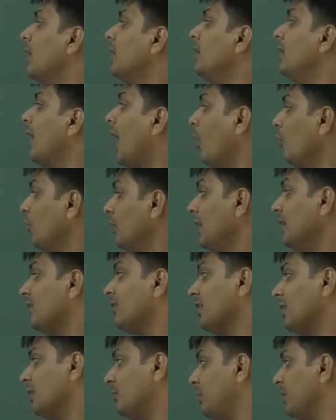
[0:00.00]
Loudly
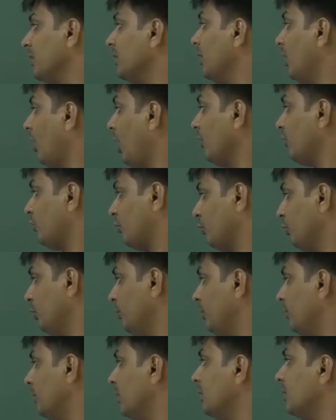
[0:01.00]
slurping the hot soup,